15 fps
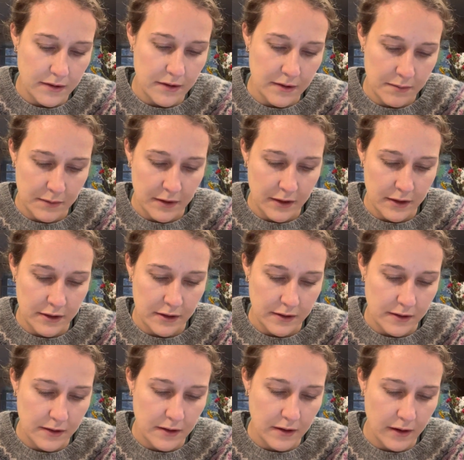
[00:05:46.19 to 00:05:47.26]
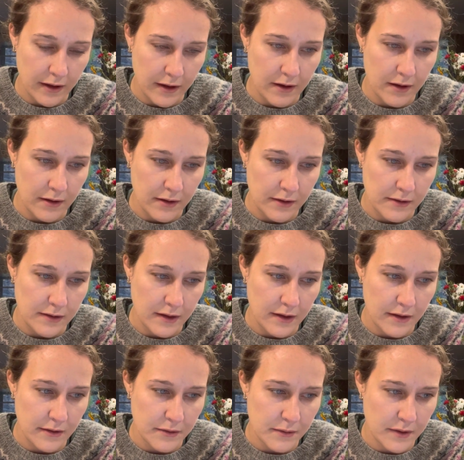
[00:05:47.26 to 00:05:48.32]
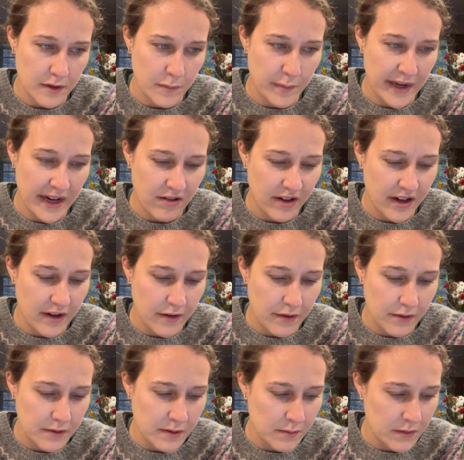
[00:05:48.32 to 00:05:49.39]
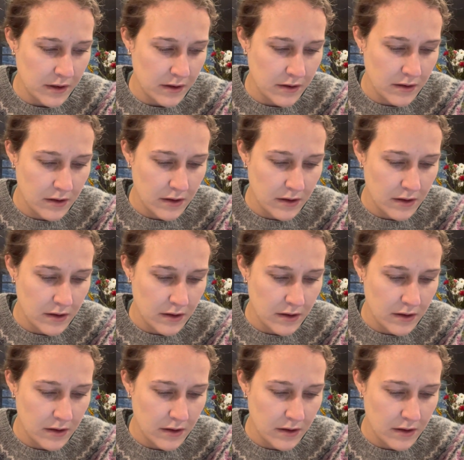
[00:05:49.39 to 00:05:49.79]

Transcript: I'm gonna just click on this. I think there's one called Perianth or something.